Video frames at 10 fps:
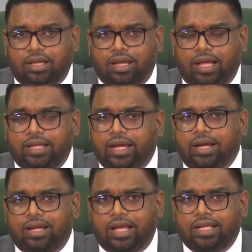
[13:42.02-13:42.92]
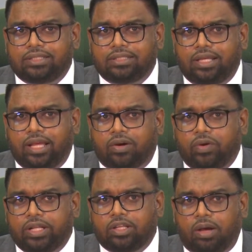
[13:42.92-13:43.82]
And here lies a
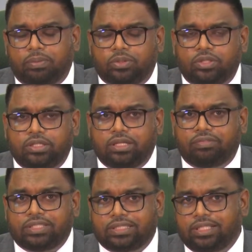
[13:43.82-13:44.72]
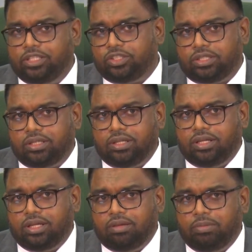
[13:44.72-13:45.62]
great opportunity for synergy
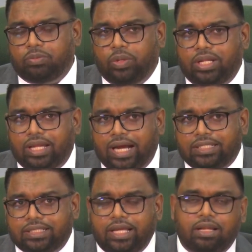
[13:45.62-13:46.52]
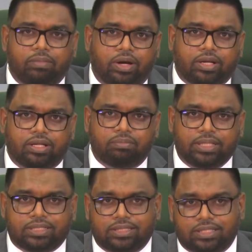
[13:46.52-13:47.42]
between large-scale American
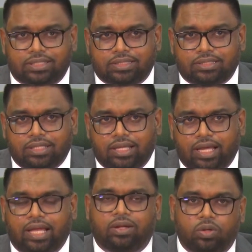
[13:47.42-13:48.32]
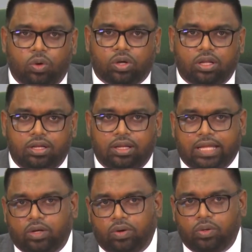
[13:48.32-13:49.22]
businesses and local
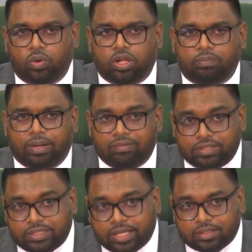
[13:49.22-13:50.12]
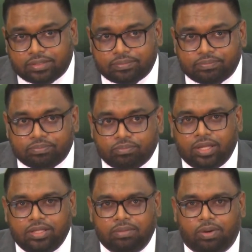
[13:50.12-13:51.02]
and our local private sector.
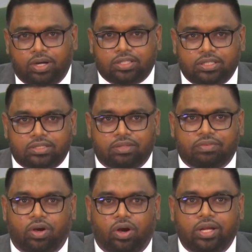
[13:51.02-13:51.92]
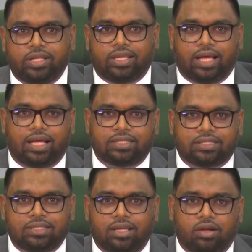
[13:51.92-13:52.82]
The emergence of oil and
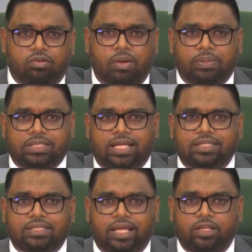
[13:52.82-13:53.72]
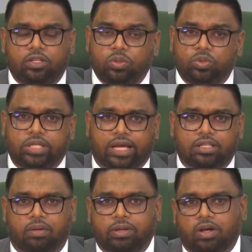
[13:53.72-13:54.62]
gas represents a huge
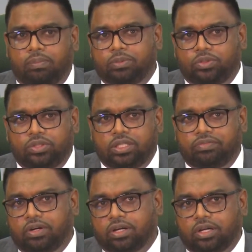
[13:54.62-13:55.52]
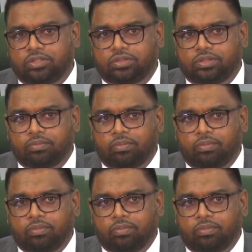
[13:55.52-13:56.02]
economic opportunity for our country.